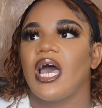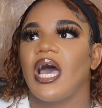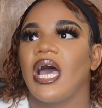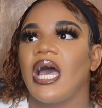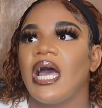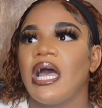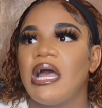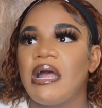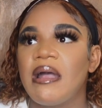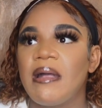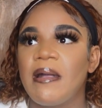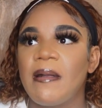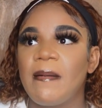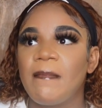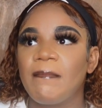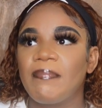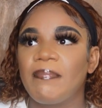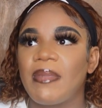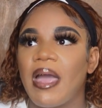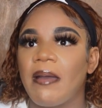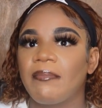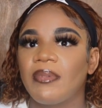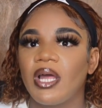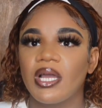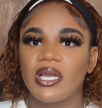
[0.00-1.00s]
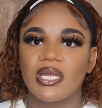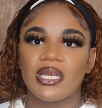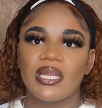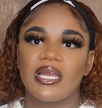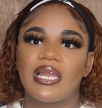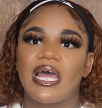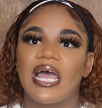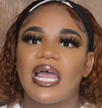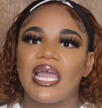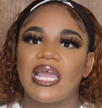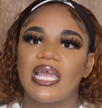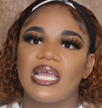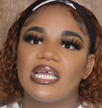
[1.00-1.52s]
I'm not gonna
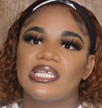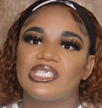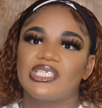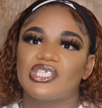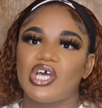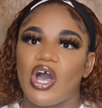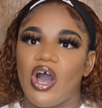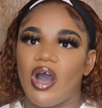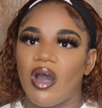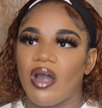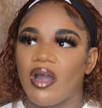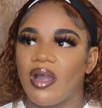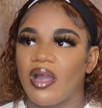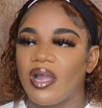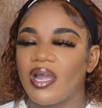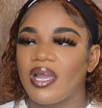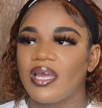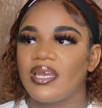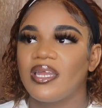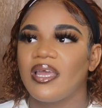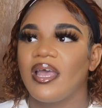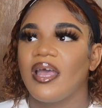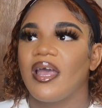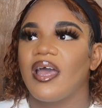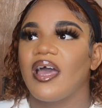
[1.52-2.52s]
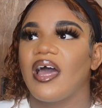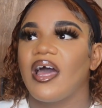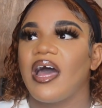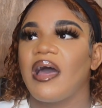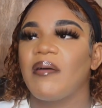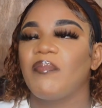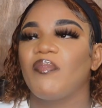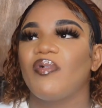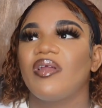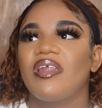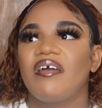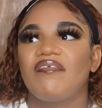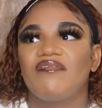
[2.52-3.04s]
lie, it's hard.
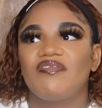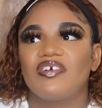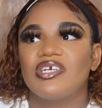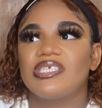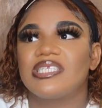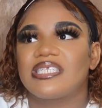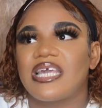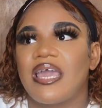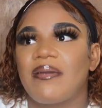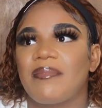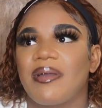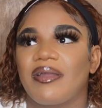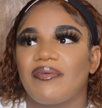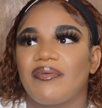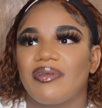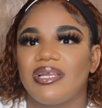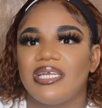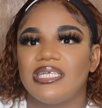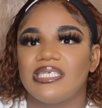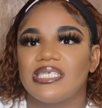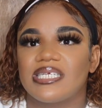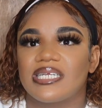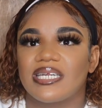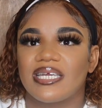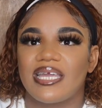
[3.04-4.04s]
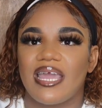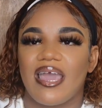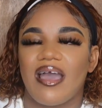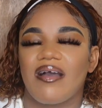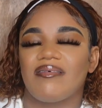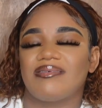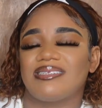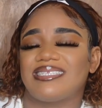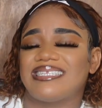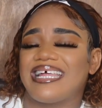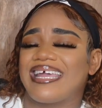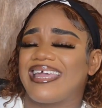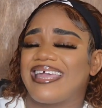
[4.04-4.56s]
When I first came, I really didn't care. I
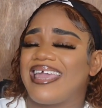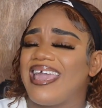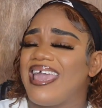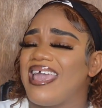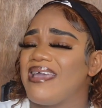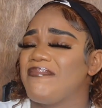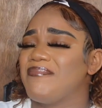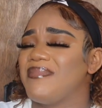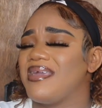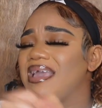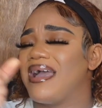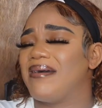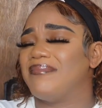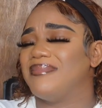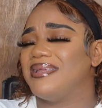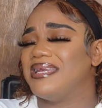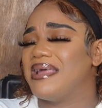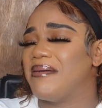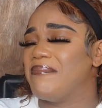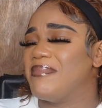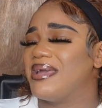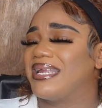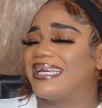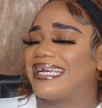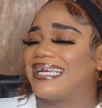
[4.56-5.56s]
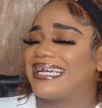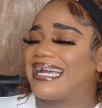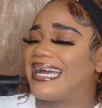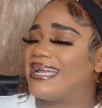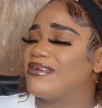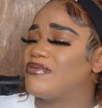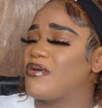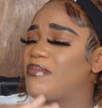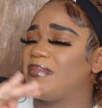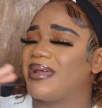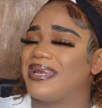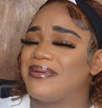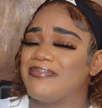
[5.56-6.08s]
was like, hey, me, I'm in America,
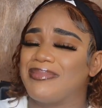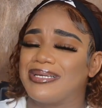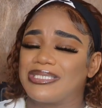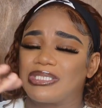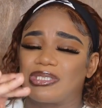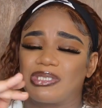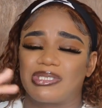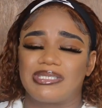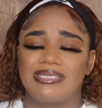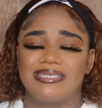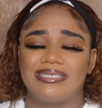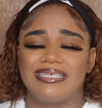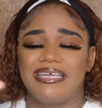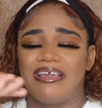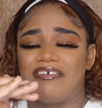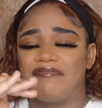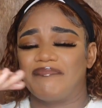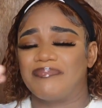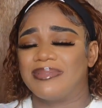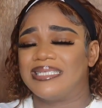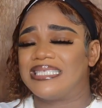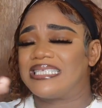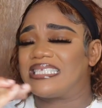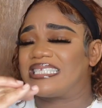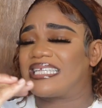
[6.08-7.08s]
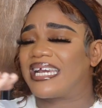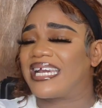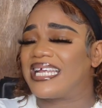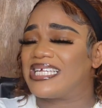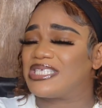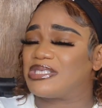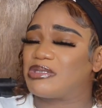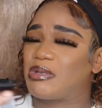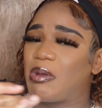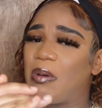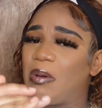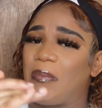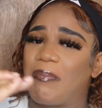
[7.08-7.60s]
nobody must give me
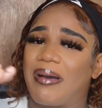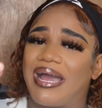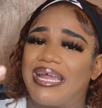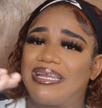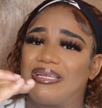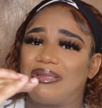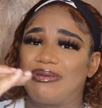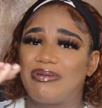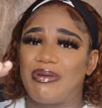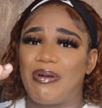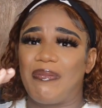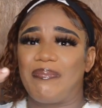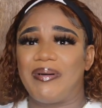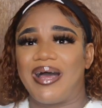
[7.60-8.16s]
stress, nobody.